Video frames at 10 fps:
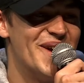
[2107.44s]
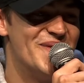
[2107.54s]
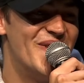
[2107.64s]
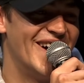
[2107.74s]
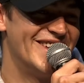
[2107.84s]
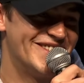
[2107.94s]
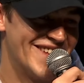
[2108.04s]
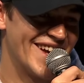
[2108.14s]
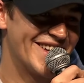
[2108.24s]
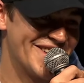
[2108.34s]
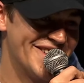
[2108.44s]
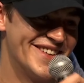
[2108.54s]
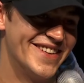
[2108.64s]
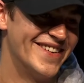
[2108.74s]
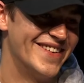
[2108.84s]
much. Thank you.
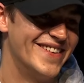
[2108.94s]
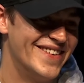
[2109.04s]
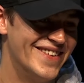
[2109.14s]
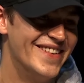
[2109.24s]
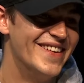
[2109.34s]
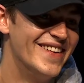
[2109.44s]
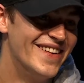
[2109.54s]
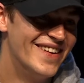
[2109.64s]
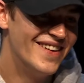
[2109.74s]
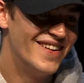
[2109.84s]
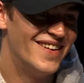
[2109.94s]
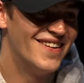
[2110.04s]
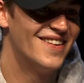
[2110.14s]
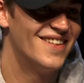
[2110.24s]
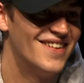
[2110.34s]
We'll go up to microphone number
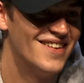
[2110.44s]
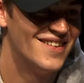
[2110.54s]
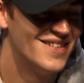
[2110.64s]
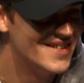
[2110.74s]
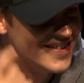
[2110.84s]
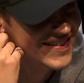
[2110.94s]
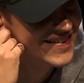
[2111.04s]
3 up at the top.